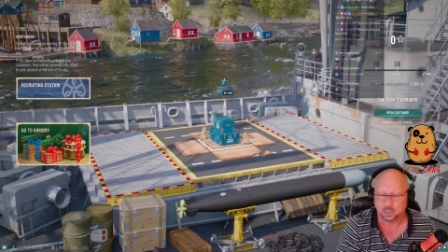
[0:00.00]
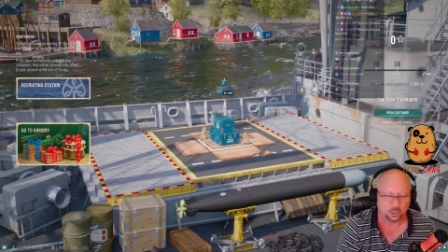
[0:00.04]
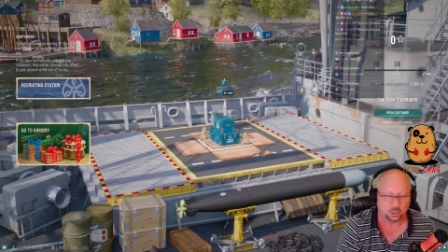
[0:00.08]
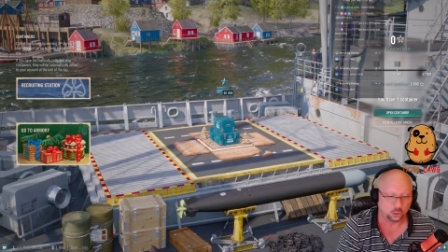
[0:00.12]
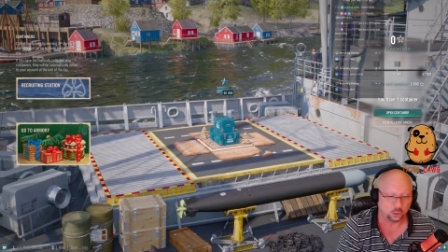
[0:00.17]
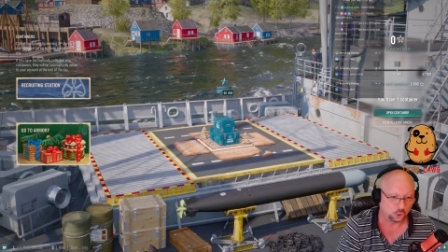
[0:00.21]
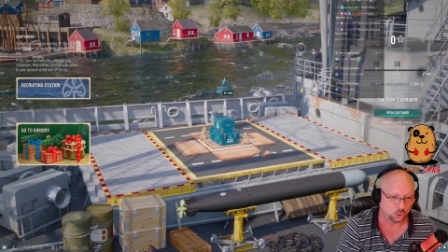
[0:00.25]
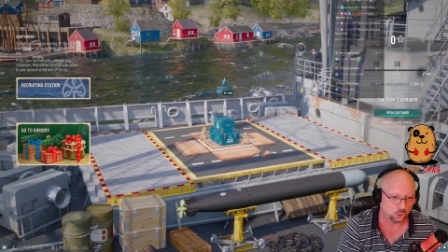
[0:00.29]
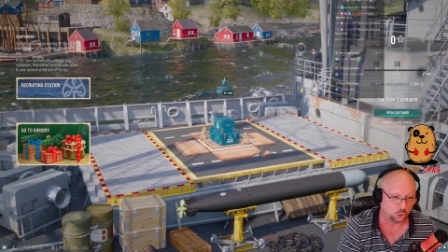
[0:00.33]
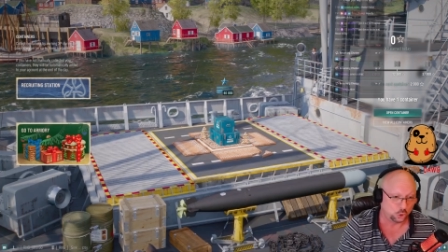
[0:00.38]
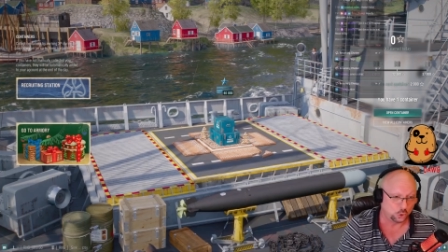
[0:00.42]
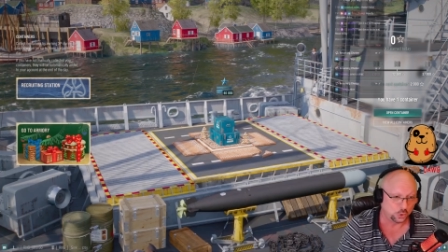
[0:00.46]

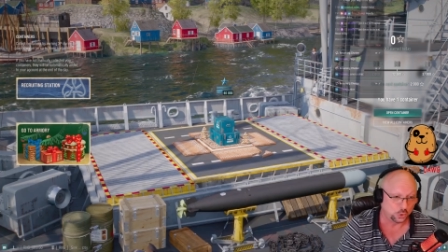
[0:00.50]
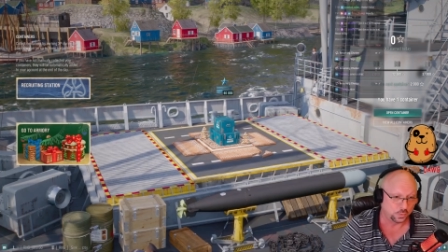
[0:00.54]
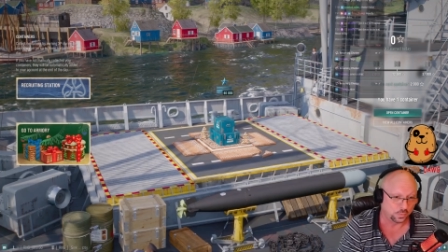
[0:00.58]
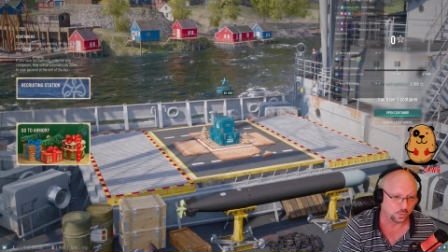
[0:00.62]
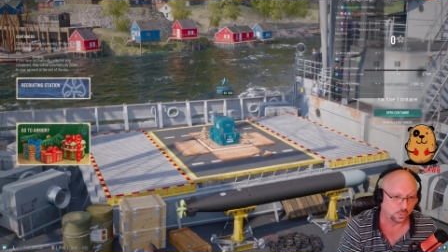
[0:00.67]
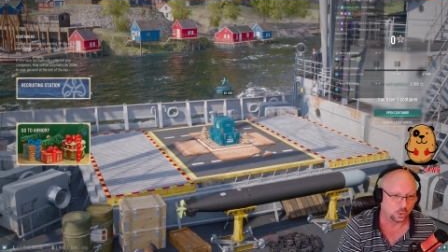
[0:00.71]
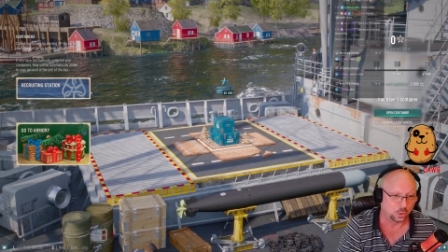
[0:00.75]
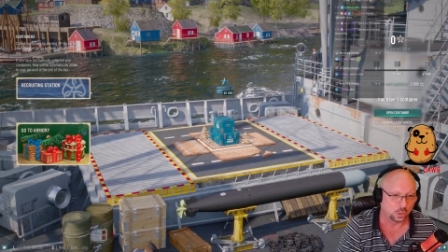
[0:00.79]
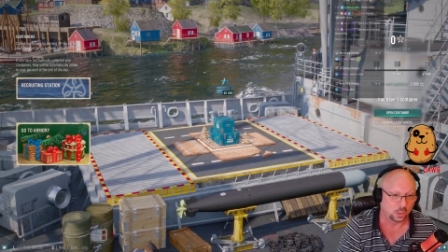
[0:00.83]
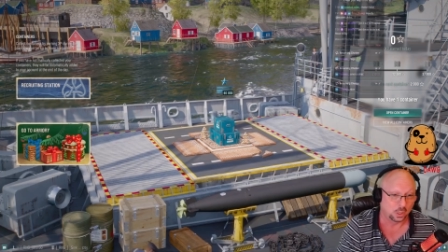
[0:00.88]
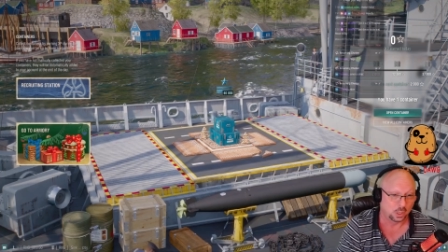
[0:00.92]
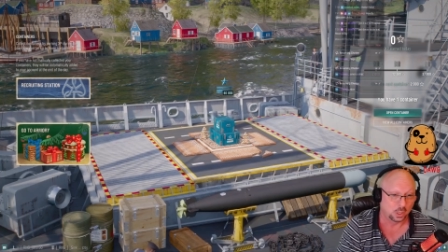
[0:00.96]

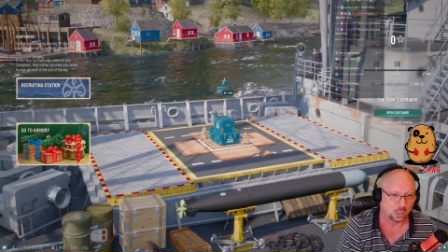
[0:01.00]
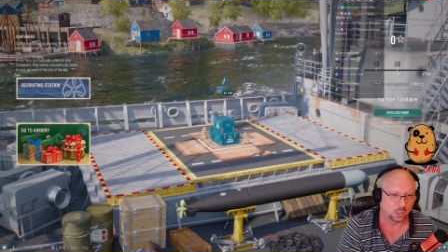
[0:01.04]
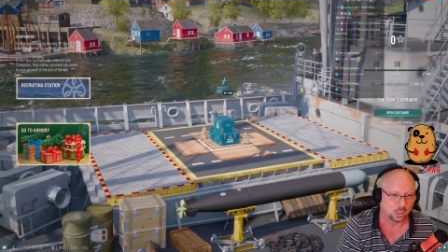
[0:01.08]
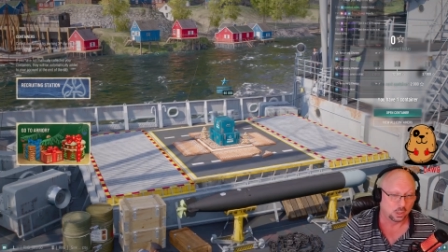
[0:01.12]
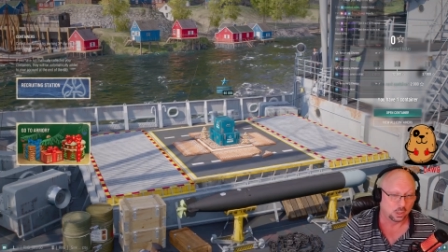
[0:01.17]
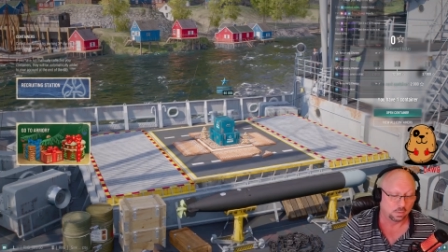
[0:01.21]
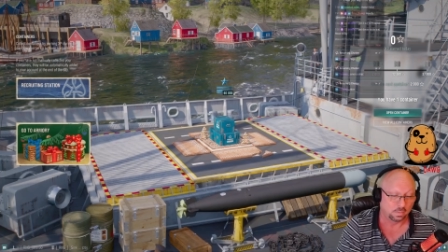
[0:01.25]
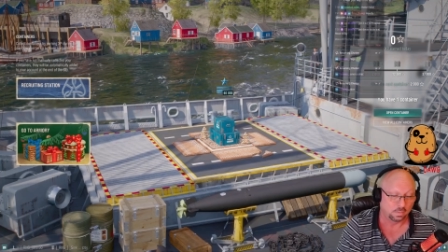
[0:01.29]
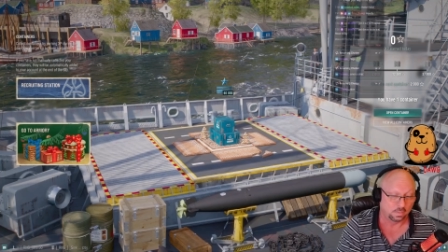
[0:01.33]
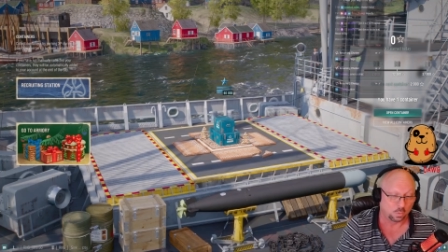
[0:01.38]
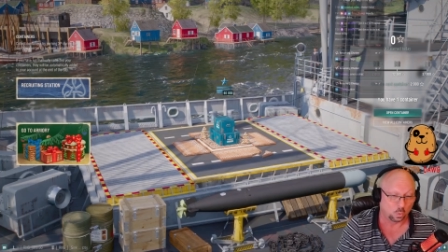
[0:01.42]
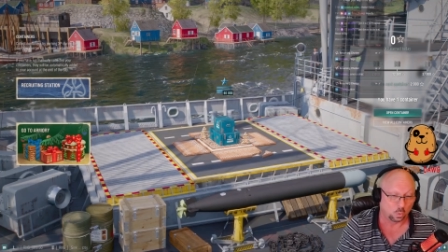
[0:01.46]
useful
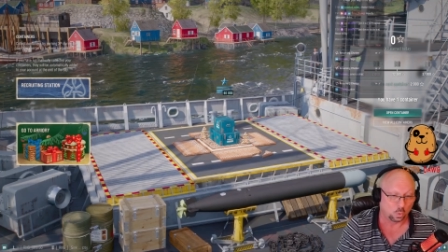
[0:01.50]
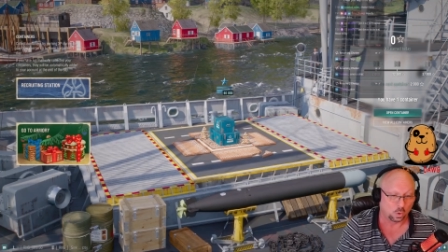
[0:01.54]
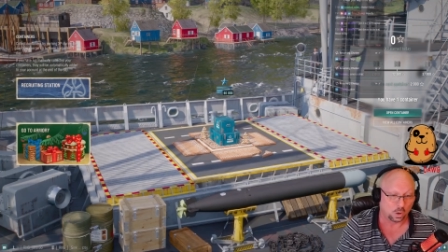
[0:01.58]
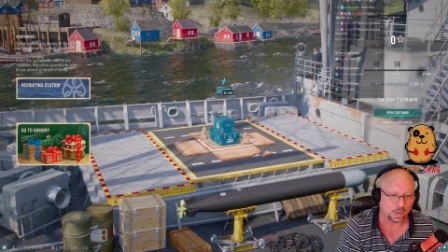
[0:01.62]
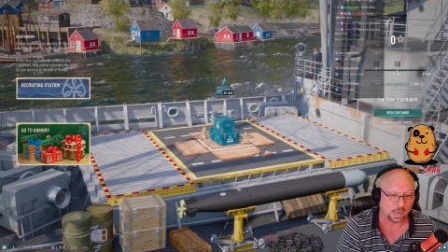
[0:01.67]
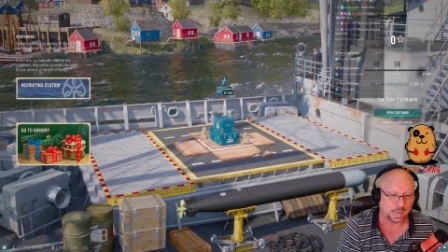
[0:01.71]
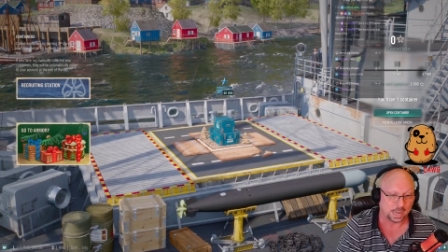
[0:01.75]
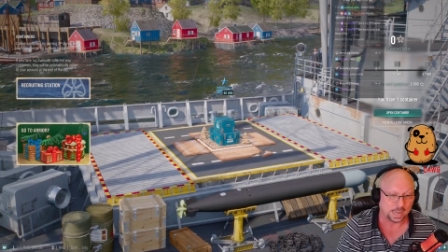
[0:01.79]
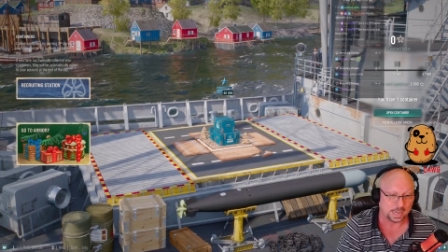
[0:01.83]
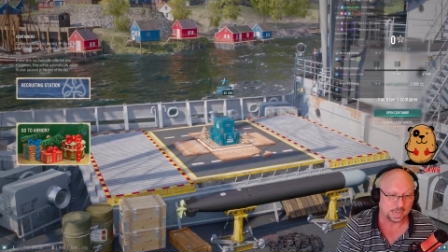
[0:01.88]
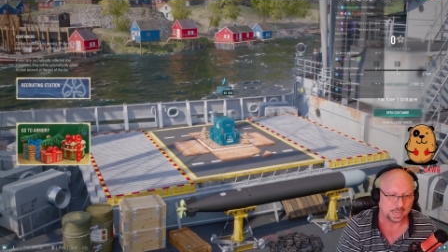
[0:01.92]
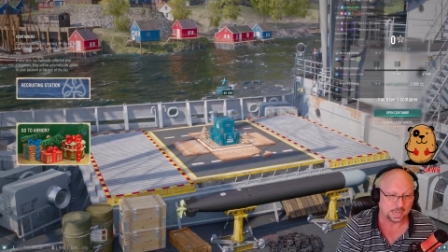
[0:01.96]
for
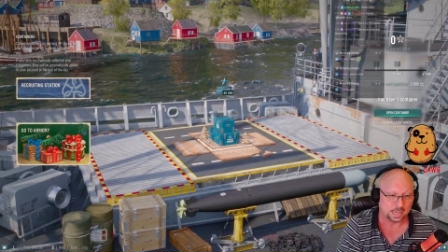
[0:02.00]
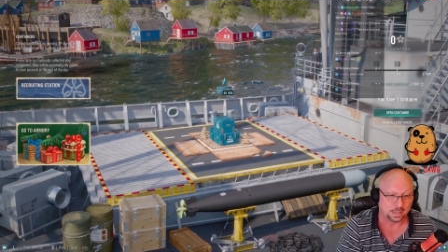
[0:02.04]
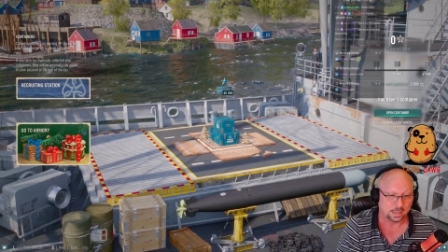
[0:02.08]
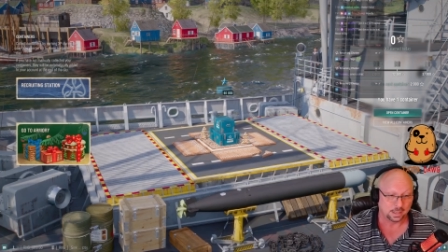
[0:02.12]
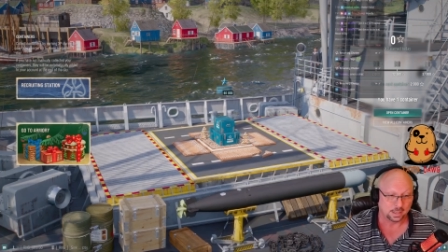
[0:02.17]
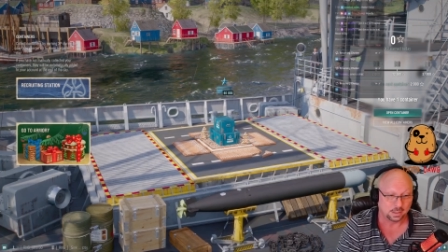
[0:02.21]
a